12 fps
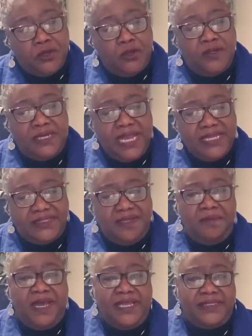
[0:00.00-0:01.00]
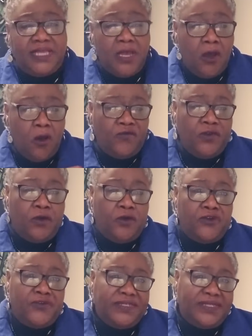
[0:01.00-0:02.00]
colonized the minds of the
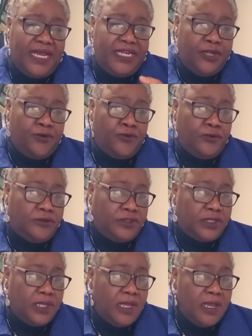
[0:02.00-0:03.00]
countries that they ruled